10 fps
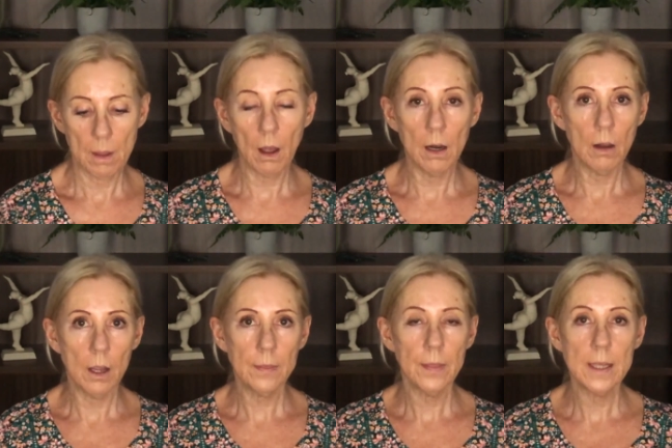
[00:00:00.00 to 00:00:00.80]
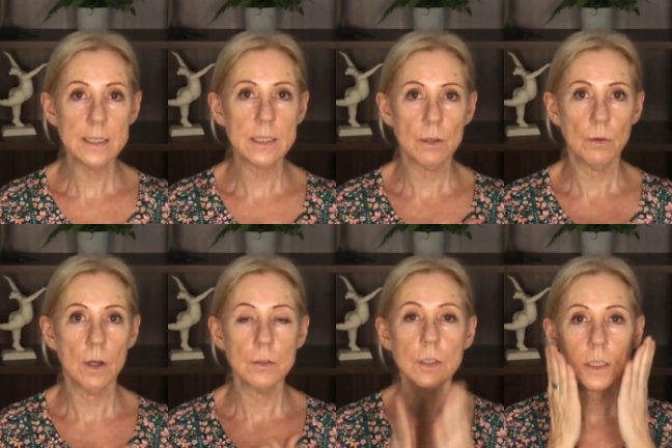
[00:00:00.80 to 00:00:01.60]
I like that, so
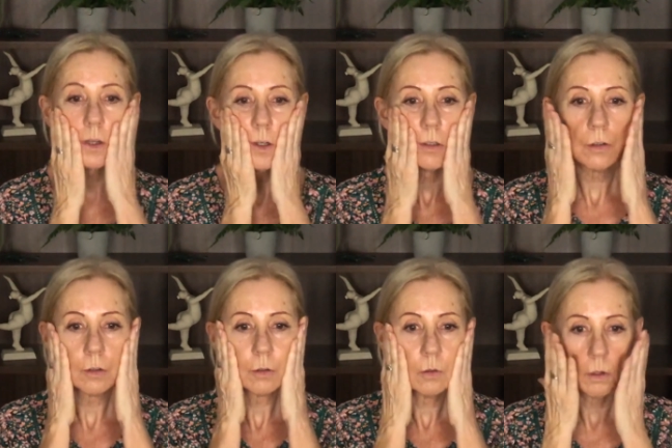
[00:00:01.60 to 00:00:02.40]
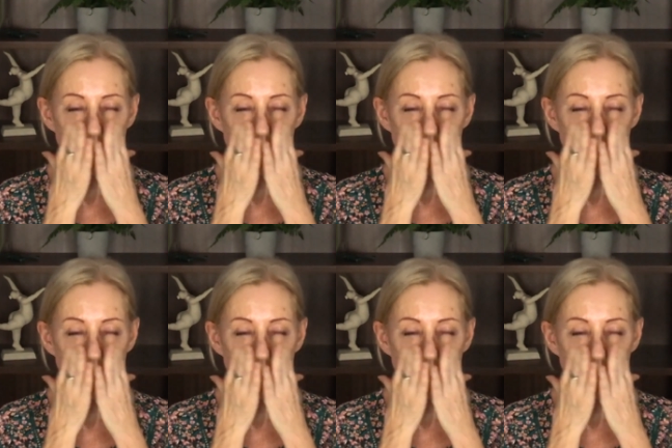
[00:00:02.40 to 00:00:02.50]
I'm just going to